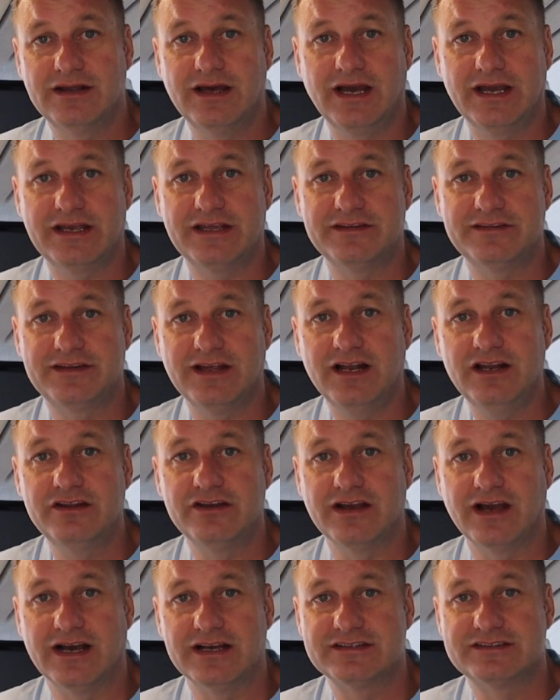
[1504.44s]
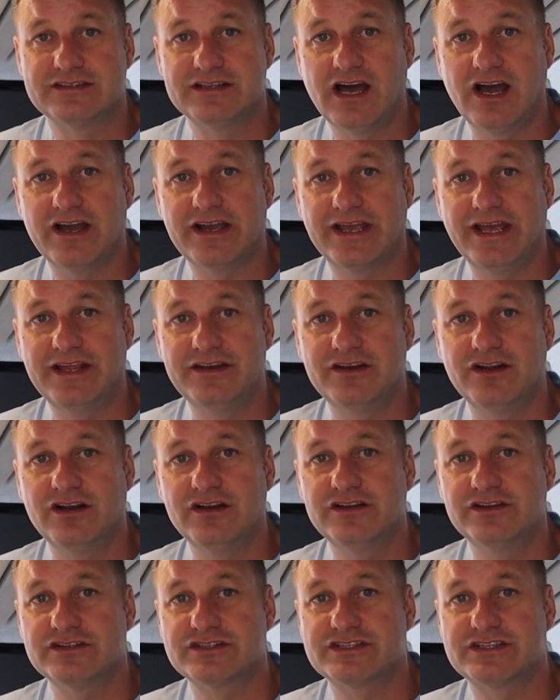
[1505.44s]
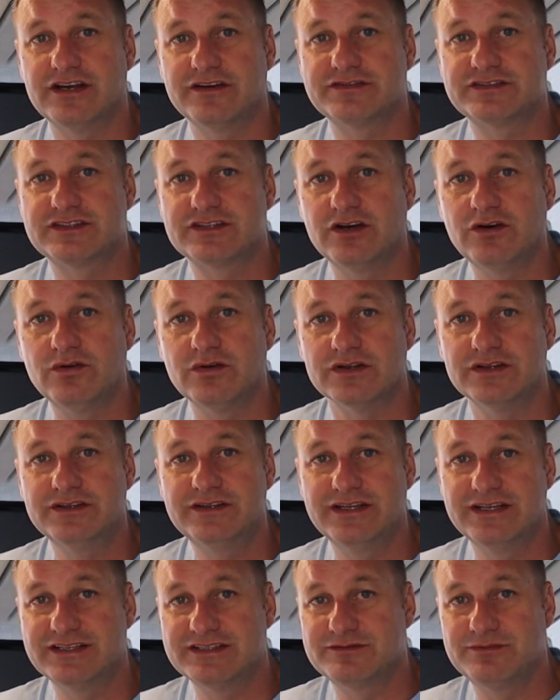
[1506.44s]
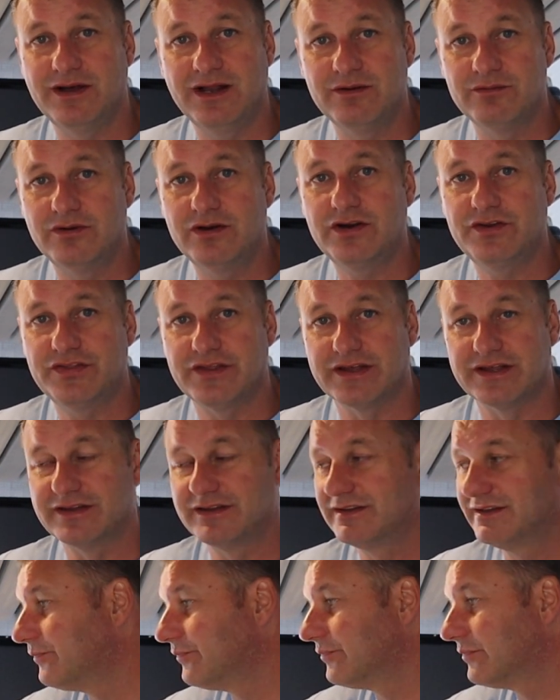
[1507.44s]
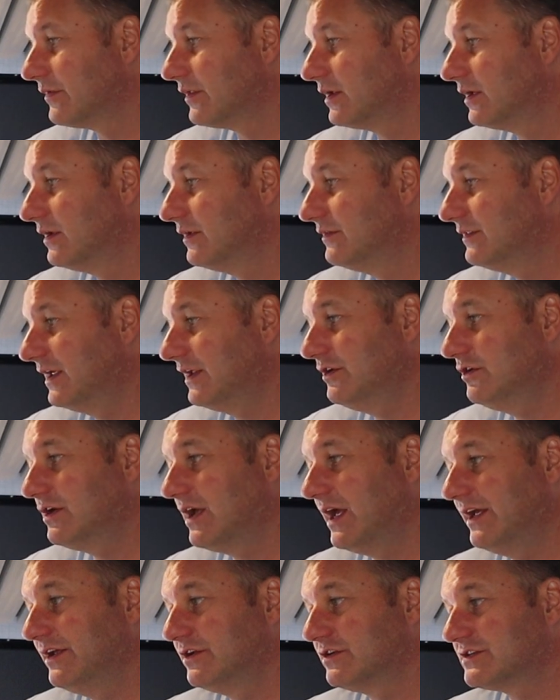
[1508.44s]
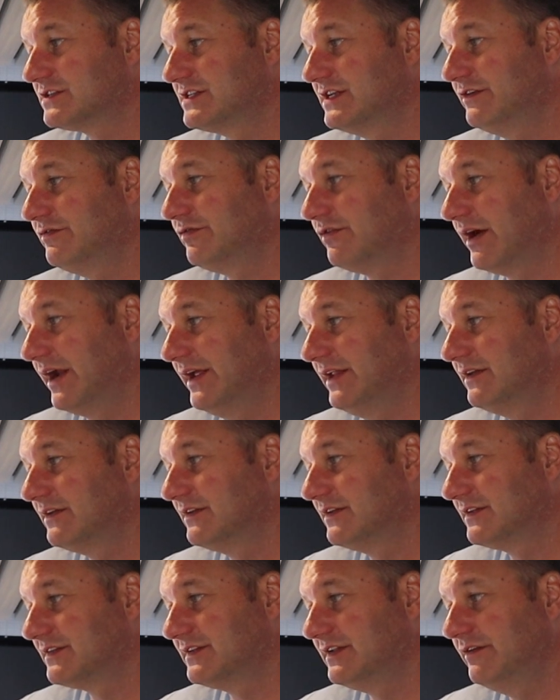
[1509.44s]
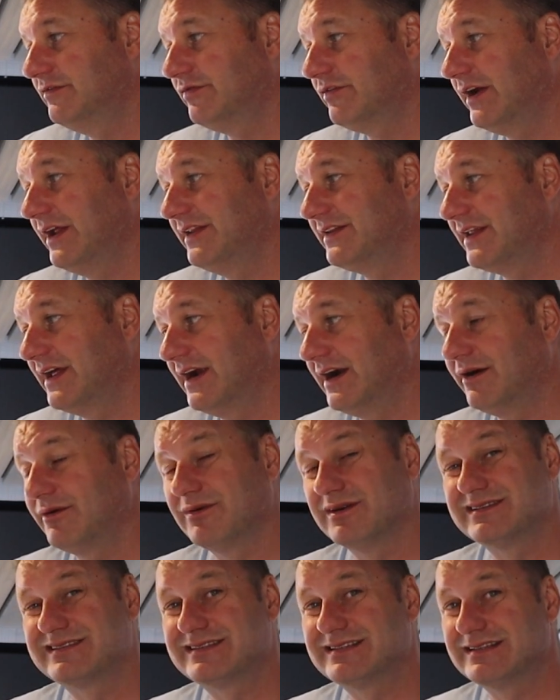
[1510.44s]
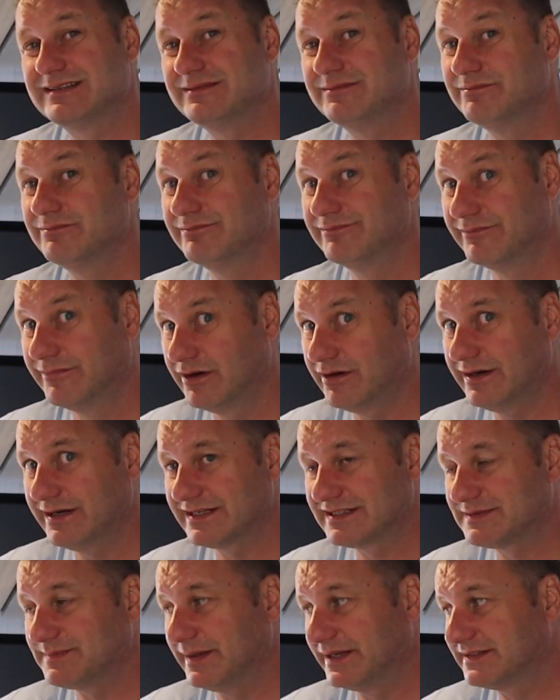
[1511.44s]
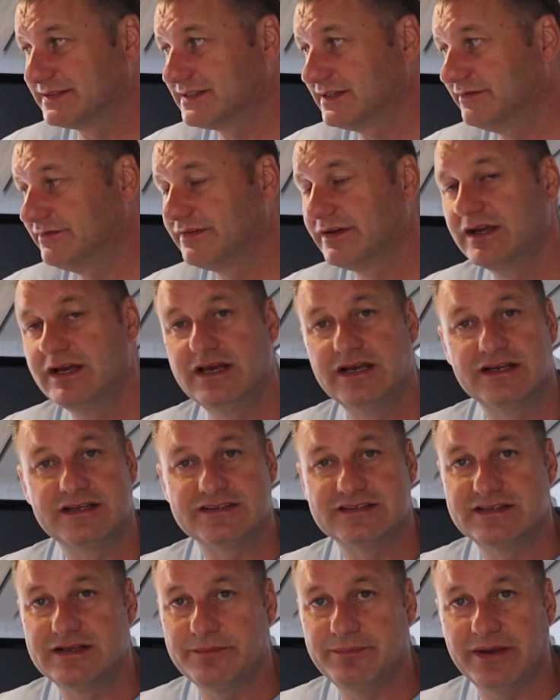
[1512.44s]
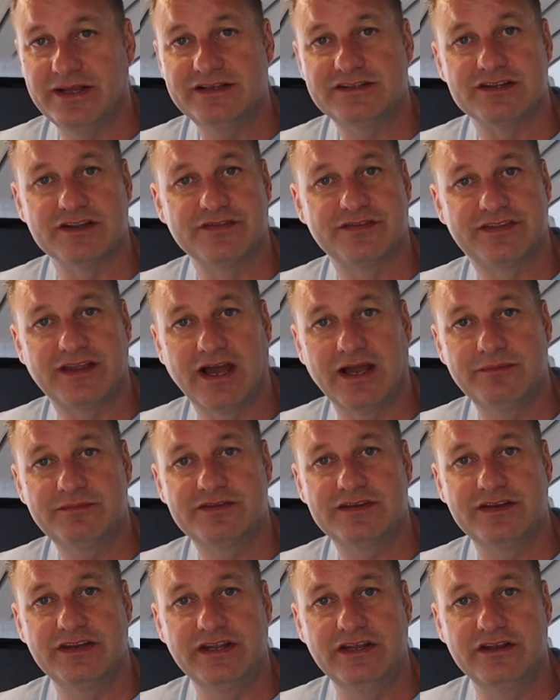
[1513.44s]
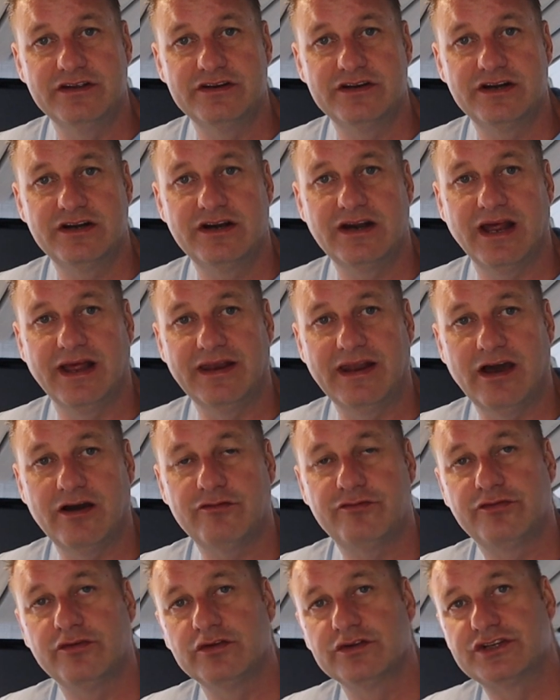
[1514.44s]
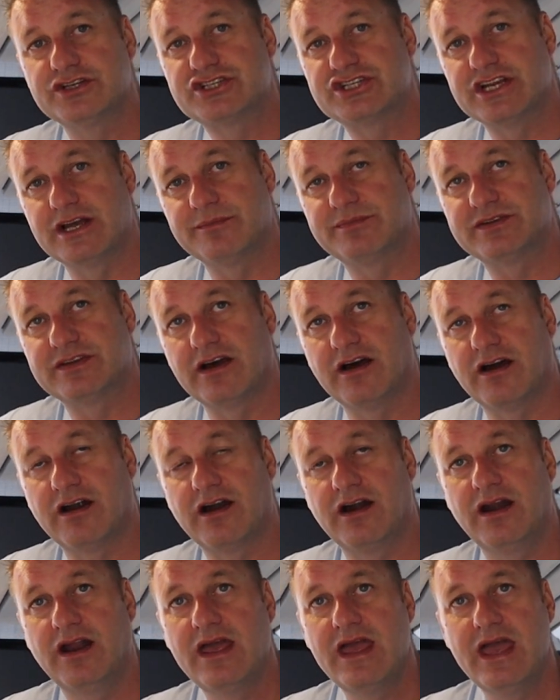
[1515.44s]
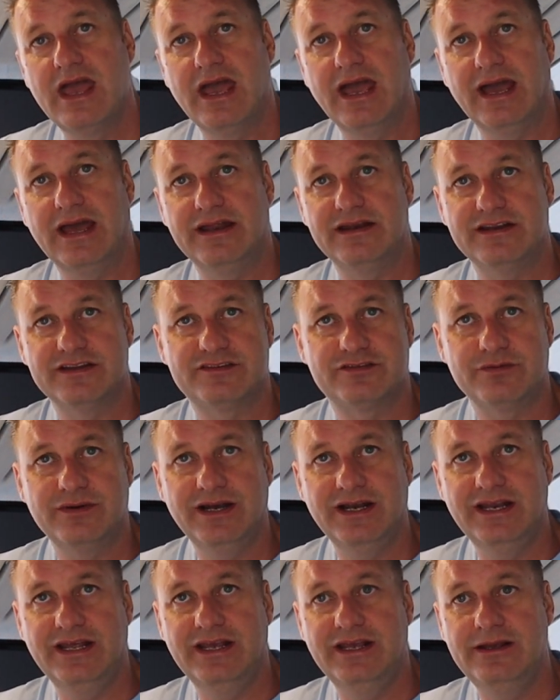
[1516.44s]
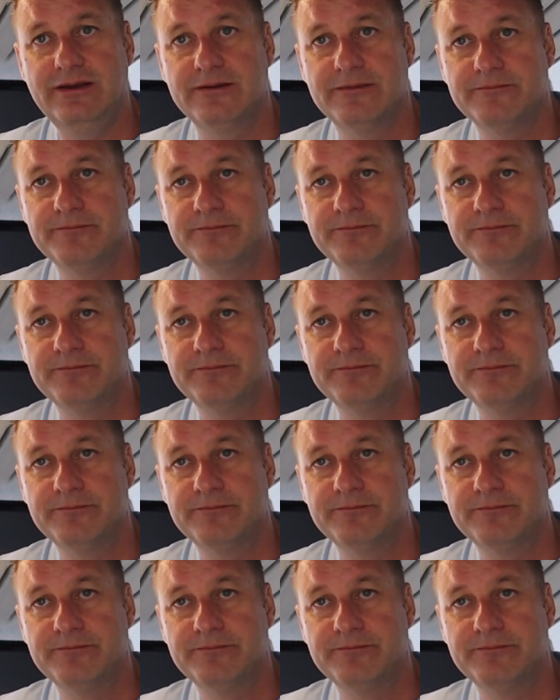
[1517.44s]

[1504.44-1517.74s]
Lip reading: I can tell you guys, not getting all your stuff stolen is well worth it. Then you get your sea freight. The sea freight there was more expensive because it depends on times of the year and how full the ships are, and it's really,